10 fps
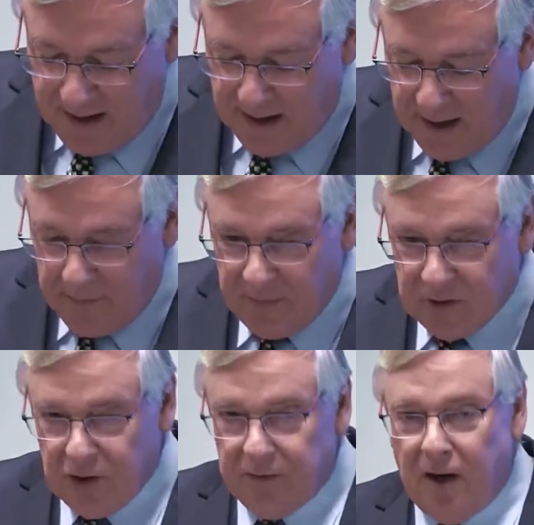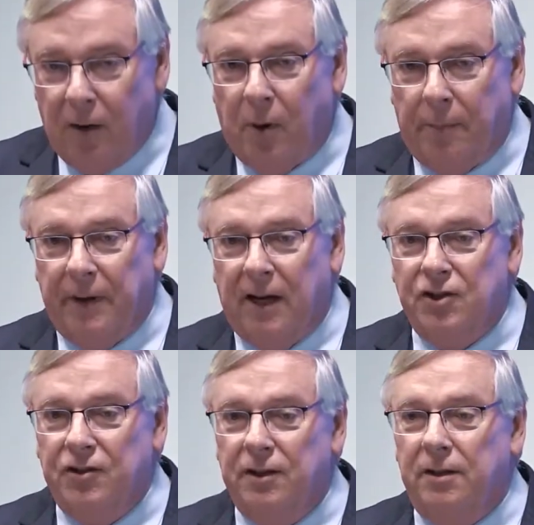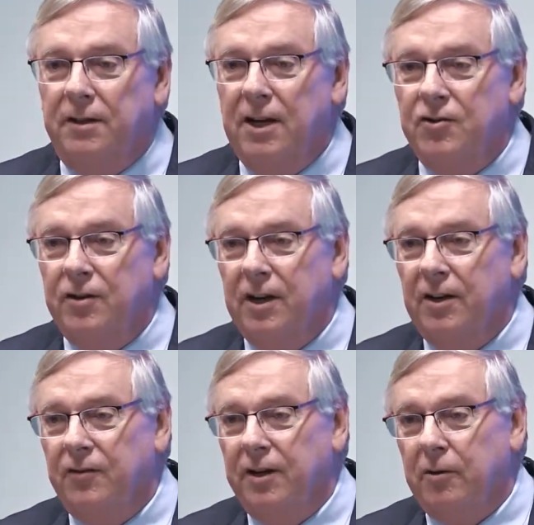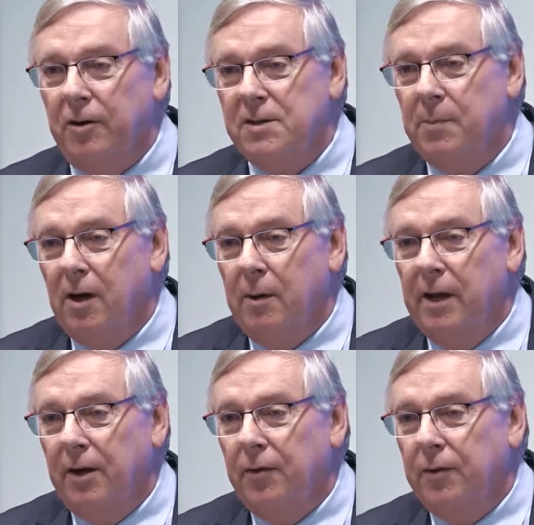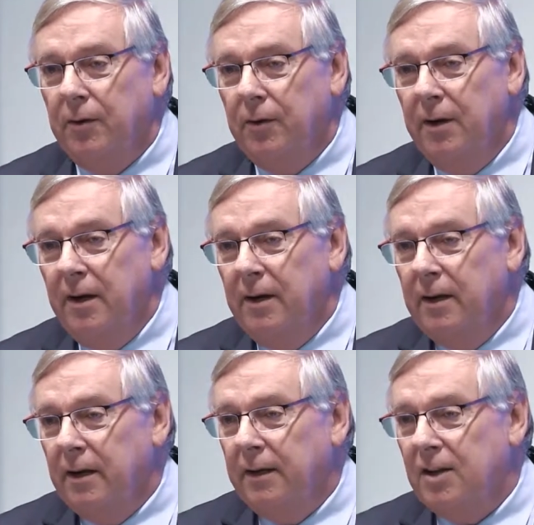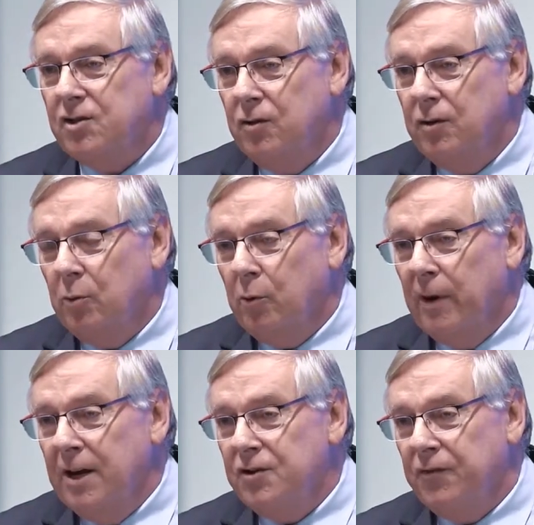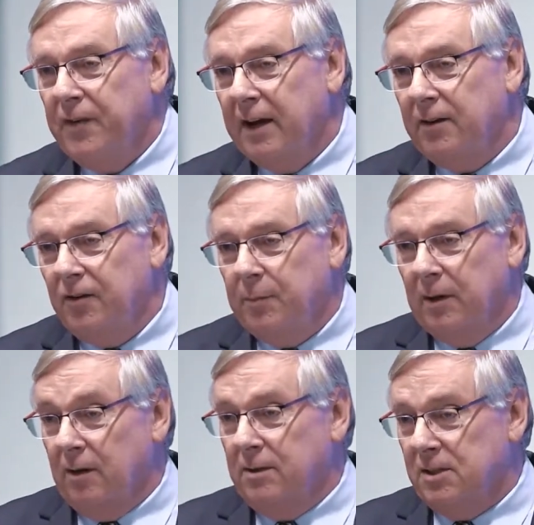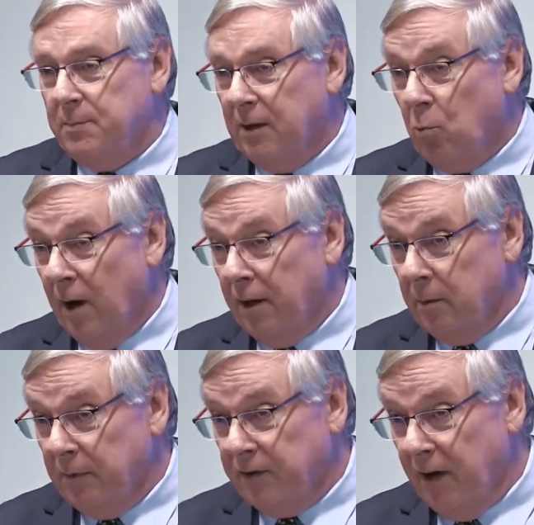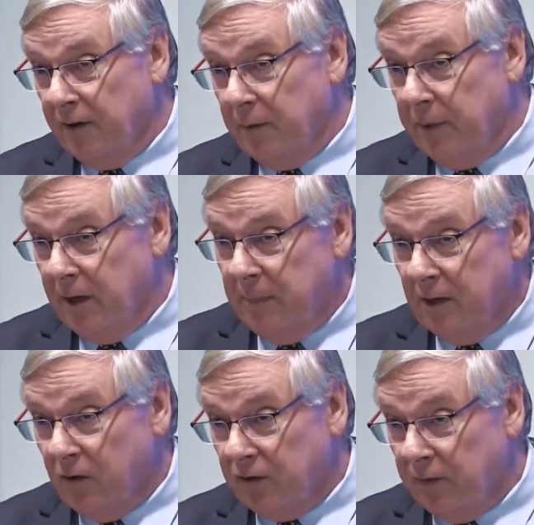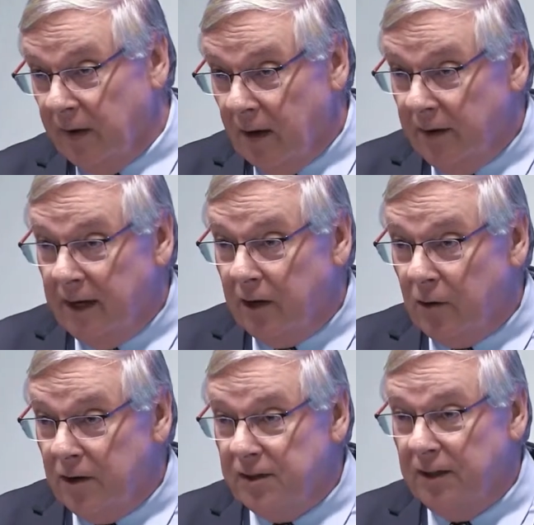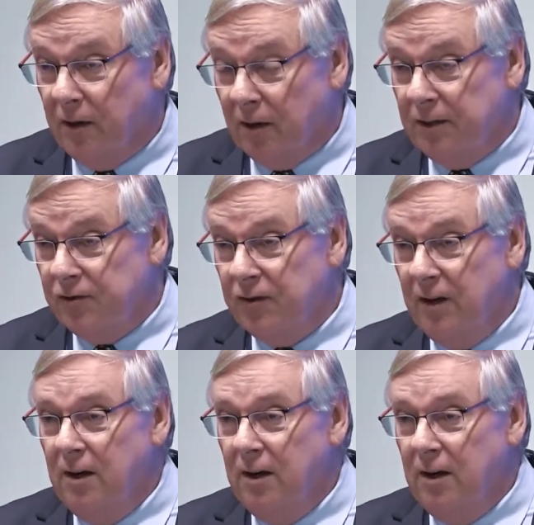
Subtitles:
The juvenile population in detention has decreased by about a third, and that's due to a range of factors, but I suspect one of them is going to be because of our increasing knowledge